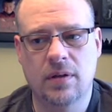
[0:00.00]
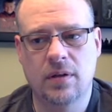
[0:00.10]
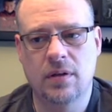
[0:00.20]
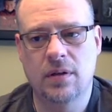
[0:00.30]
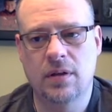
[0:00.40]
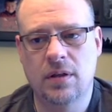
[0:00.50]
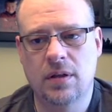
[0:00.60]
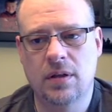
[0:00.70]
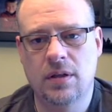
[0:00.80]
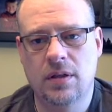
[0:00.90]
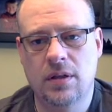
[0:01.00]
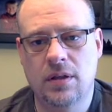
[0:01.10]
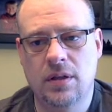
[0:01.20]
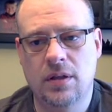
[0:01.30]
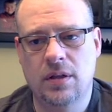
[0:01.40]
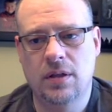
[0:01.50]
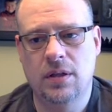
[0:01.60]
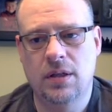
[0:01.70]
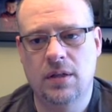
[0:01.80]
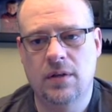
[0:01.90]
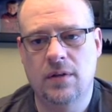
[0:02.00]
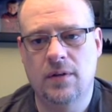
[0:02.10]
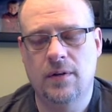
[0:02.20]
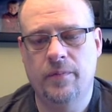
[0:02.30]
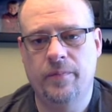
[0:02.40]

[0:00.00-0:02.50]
Nobody speaks.